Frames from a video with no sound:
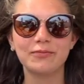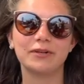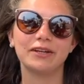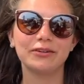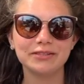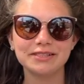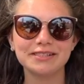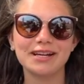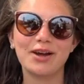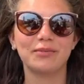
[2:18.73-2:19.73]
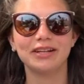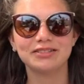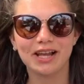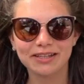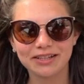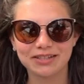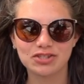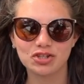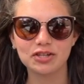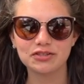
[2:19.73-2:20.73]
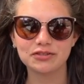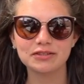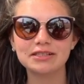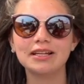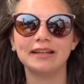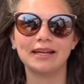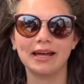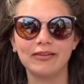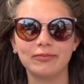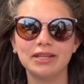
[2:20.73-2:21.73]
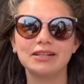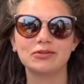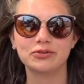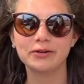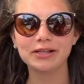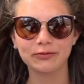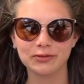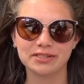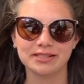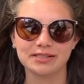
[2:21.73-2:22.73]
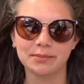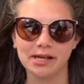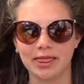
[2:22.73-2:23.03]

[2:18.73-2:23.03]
I'm Margherita. I'm an Italian exchange student and I have been in Australia for 6 months.